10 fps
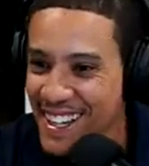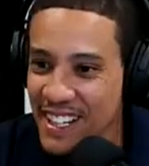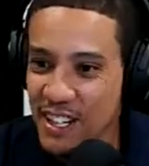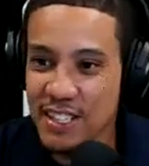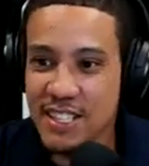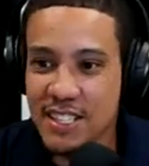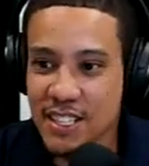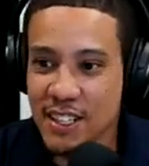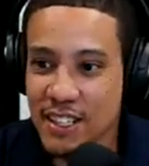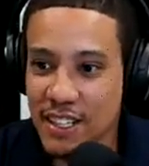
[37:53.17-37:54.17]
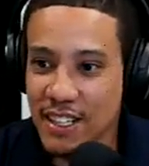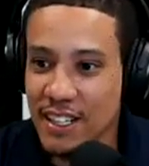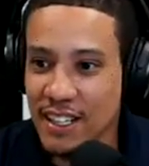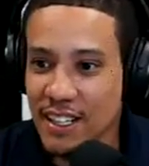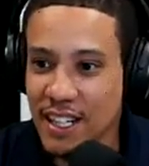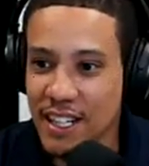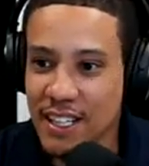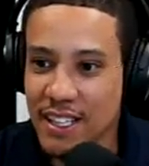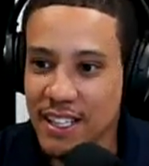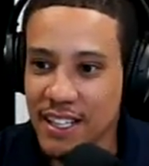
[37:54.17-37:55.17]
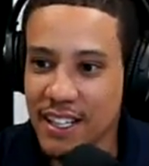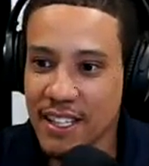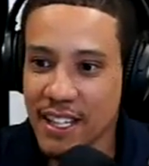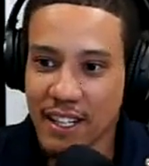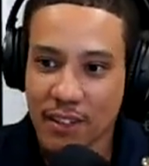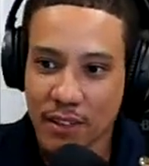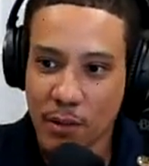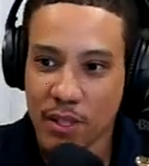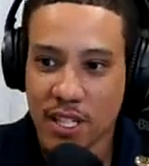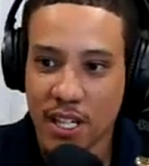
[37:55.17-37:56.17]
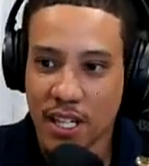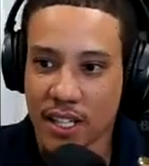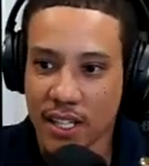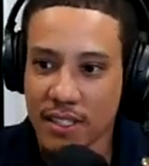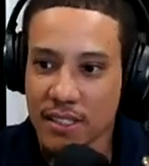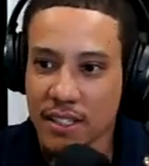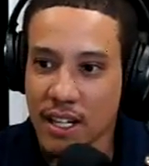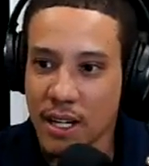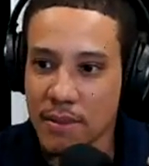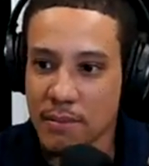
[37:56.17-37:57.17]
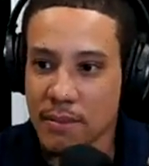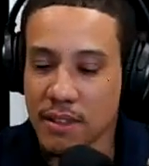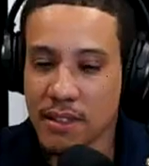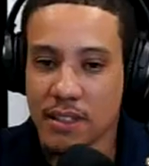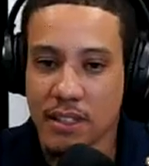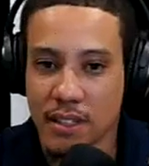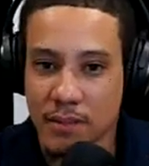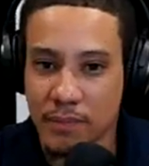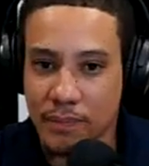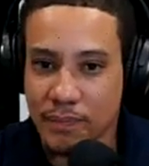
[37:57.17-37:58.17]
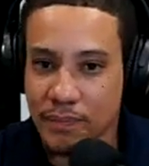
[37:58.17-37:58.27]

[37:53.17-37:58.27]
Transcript: yo, uh, yeah, I don't know which key. I think it's the Optima. Um,